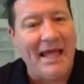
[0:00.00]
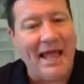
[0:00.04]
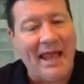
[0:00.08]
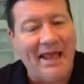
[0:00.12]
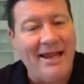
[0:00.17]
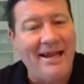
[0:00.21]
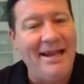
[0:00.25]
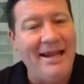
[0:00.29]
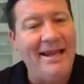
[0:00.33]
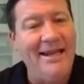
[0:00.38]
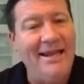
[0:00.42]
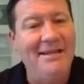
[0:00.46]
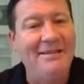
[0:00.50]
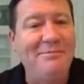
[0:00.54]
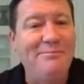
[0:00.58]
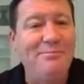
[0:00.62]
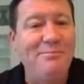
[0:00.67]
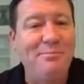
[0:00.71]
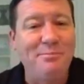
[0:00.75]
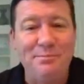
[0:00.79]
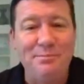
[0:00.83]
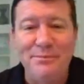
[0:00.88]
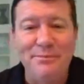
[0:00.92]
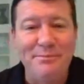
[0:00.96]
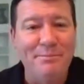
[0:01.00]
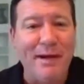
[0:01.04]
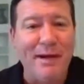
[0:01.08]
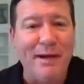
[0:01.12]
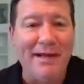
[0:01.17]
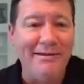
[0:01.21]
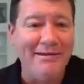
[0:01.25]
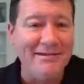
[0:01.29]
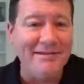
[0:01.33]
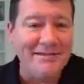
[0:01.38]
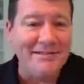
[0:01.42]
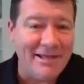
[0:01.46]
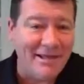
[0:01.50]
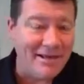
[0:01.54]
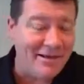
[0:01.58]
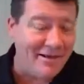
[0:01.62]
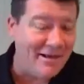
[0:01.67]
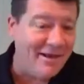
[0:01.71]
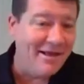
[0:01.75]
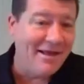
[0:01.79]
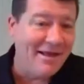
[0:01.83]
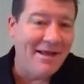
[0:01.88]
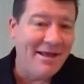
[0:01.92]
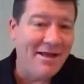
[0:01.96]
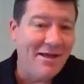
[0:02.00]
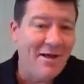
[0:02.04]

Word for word: And the pilot said,